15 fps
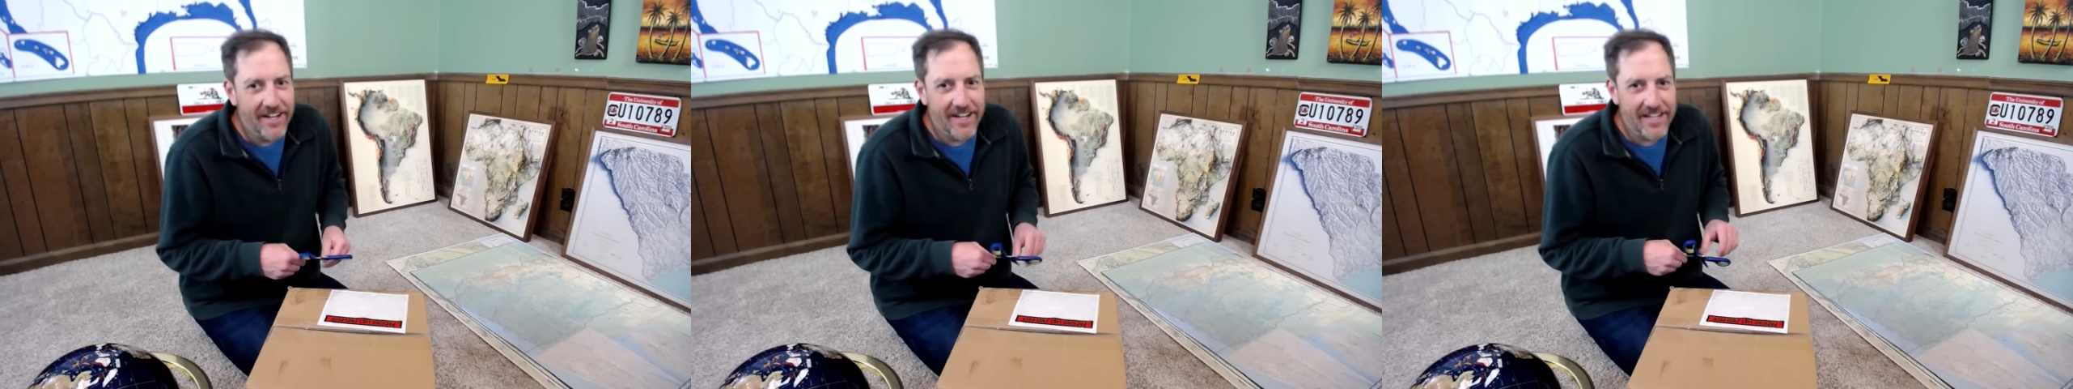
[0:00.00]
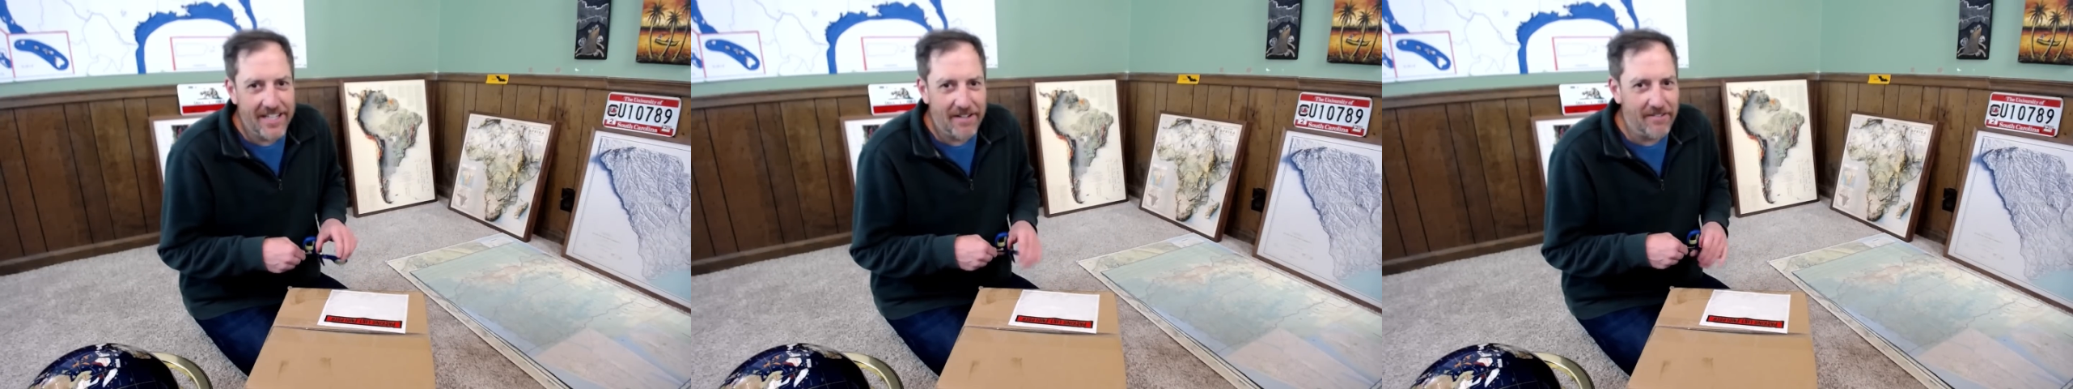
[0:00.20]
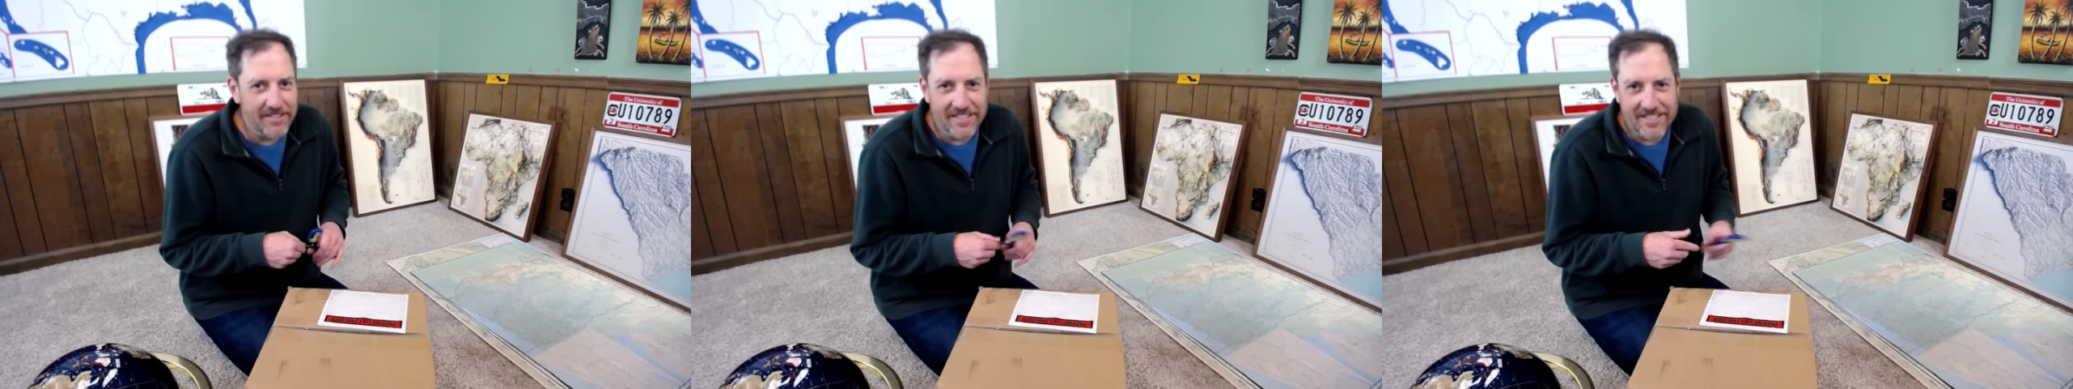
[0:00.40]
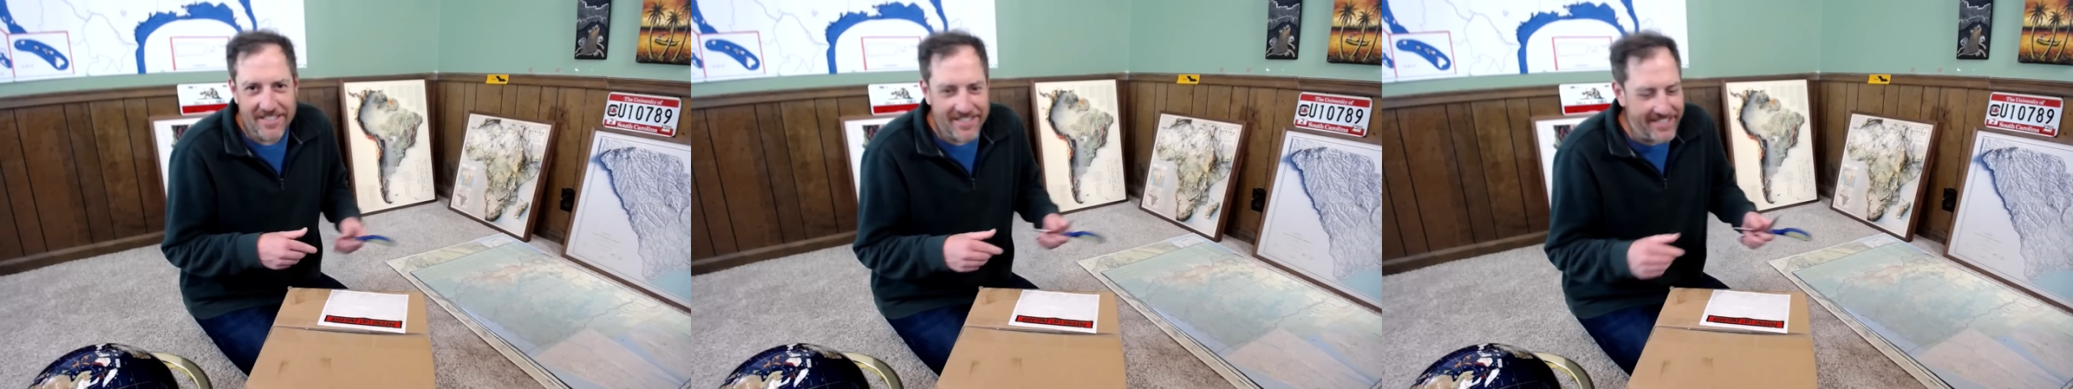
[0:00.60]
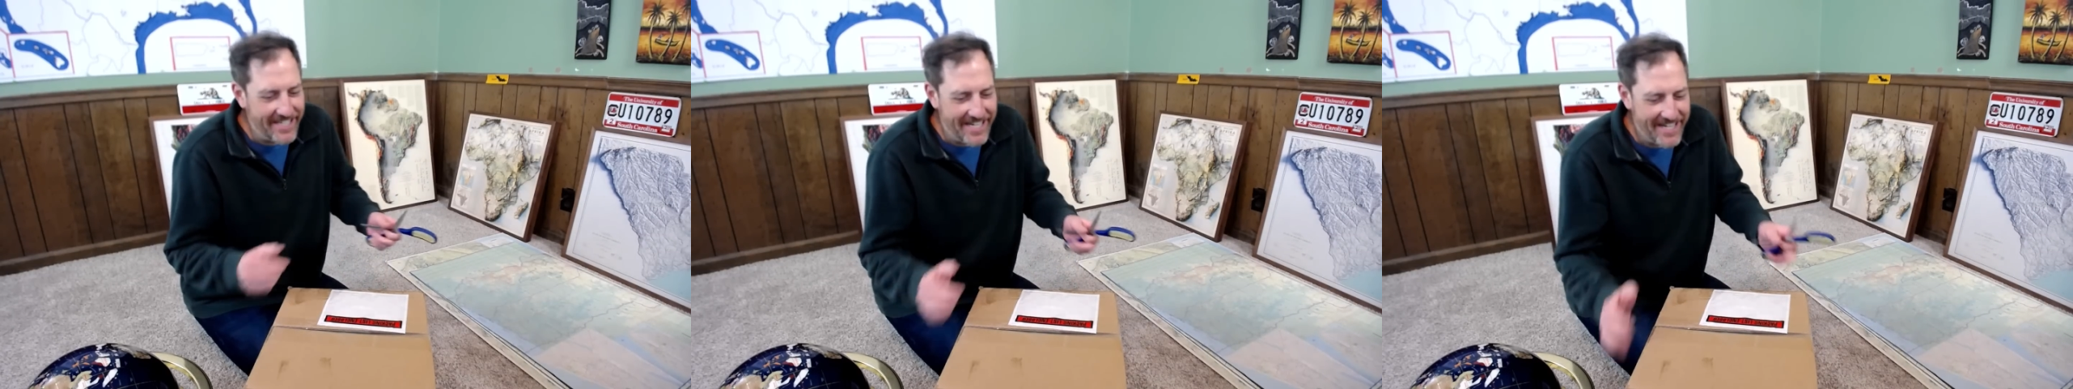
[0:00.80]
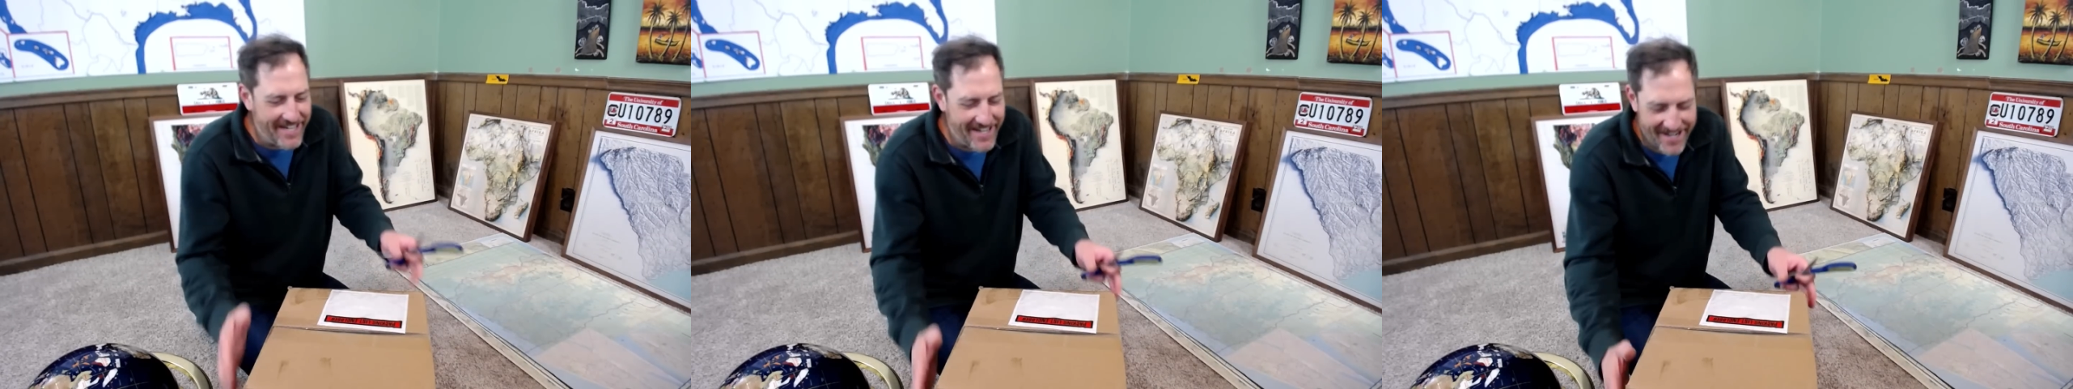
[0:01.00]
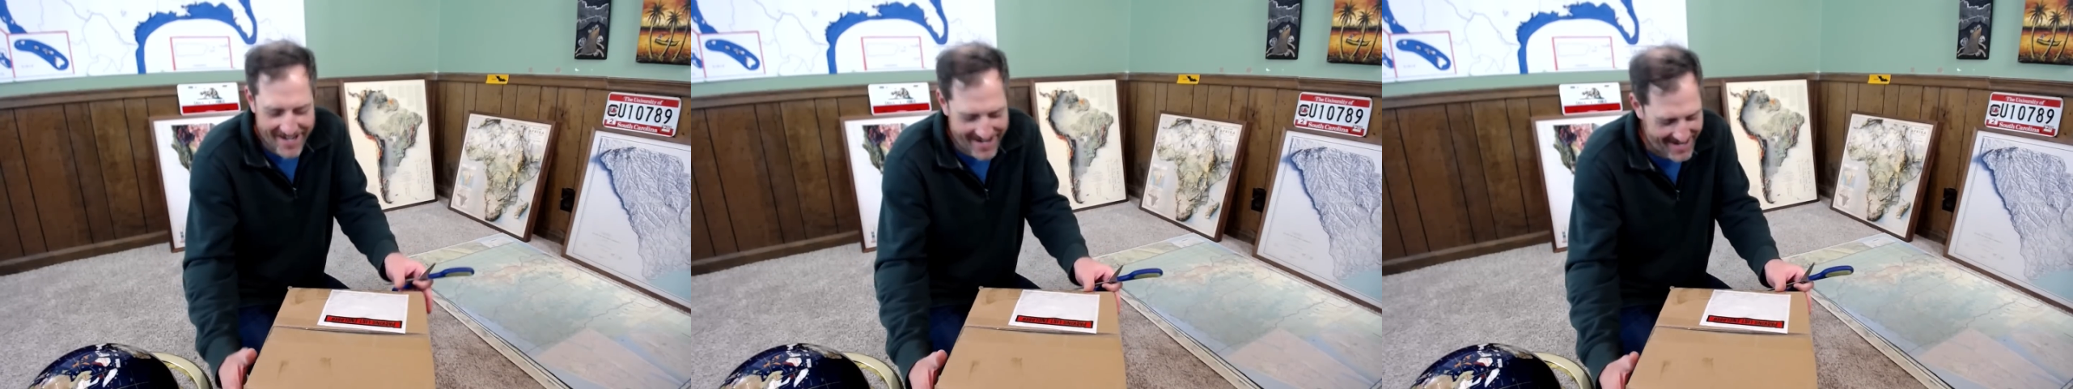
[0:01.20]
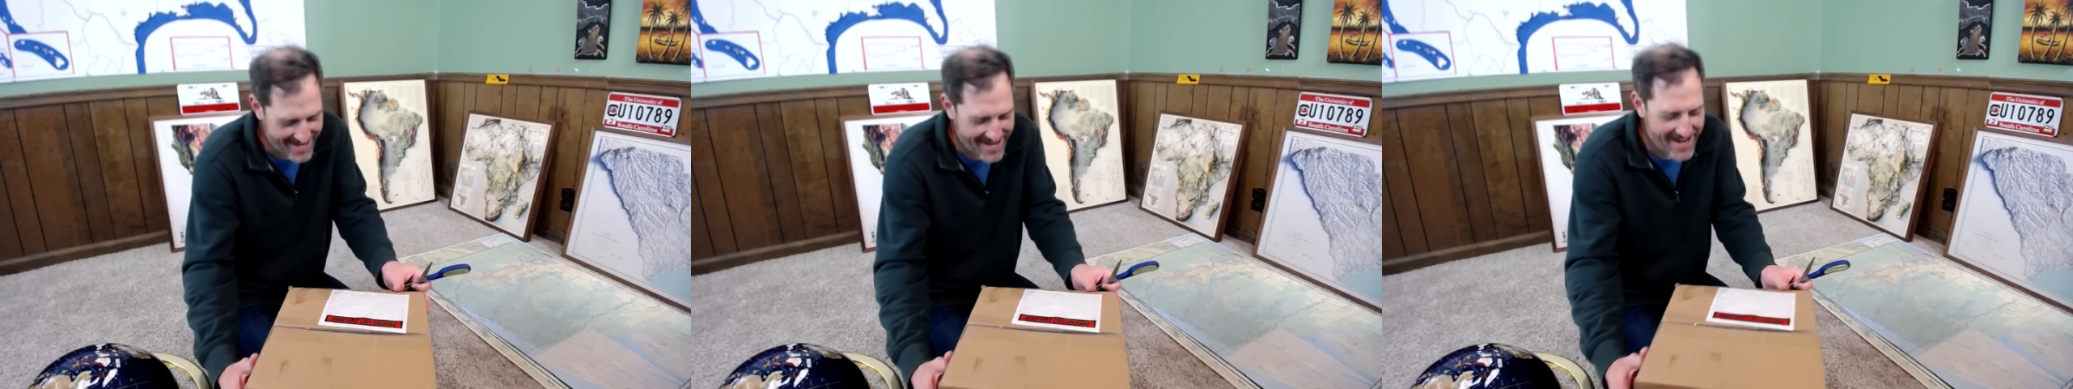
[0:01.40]
And I want to just see
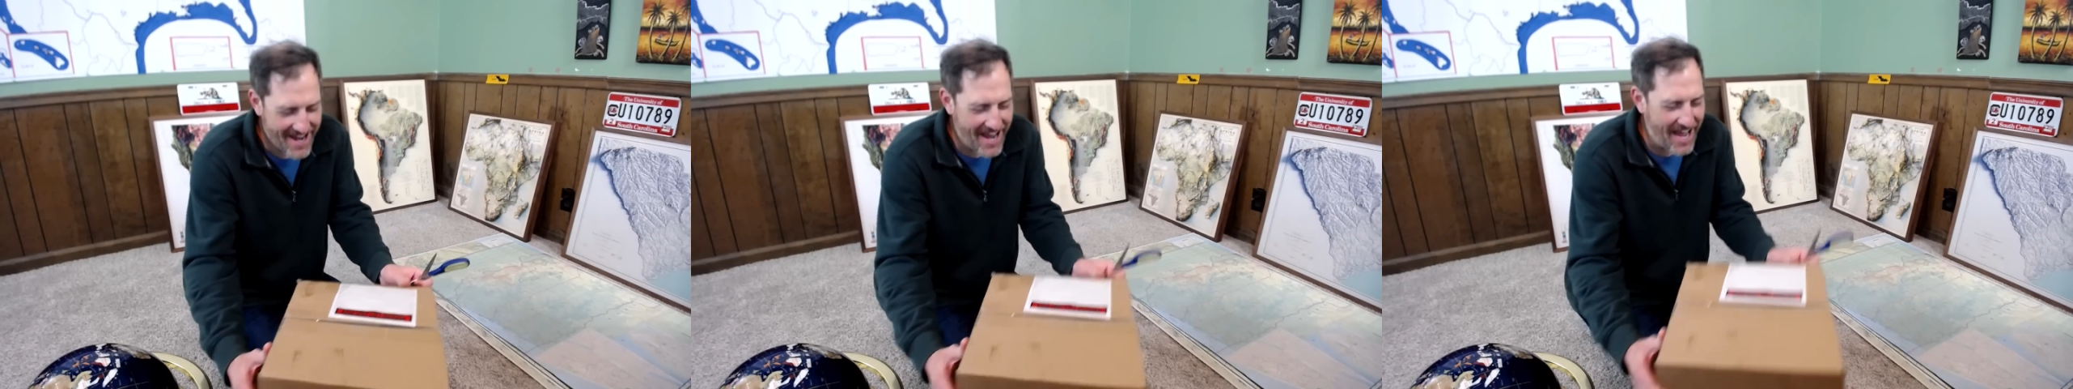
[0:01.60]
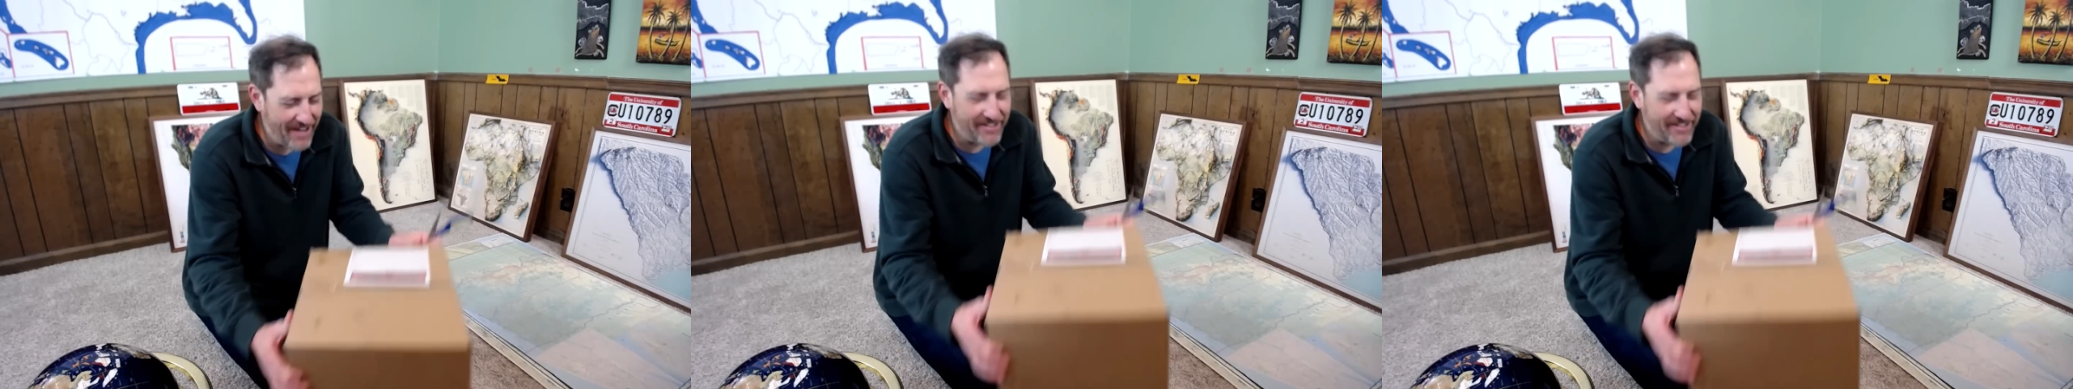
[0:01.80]
how